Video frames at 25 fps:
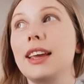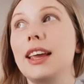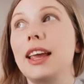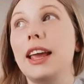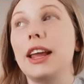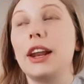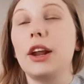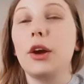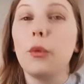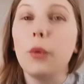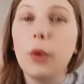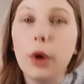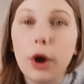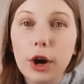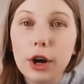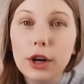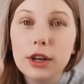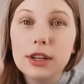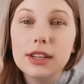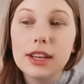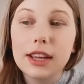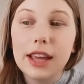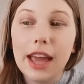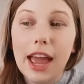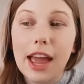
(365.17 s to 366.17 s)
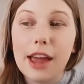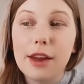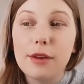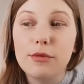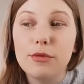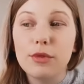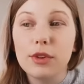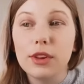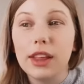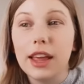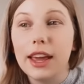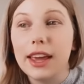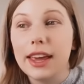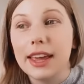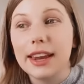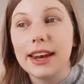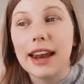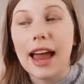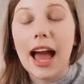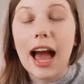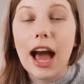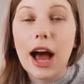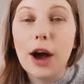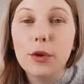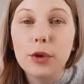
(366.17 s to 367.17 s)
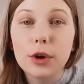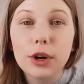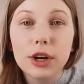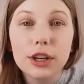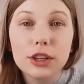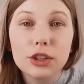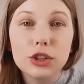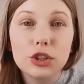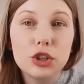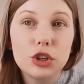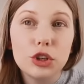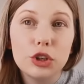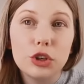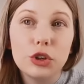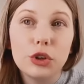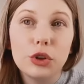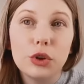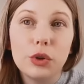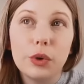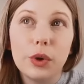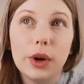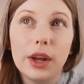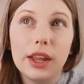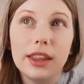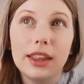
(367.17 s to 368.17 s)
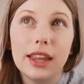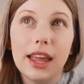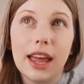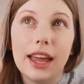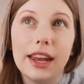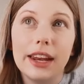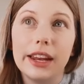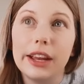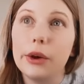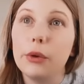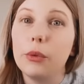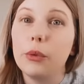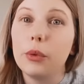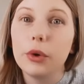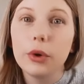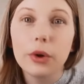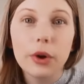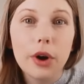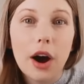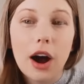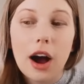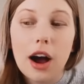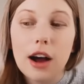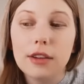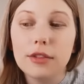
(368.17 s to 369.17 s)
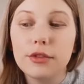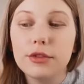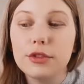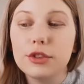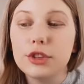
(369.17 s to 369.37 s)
And it worked again for like an hour or two, and then it wore off.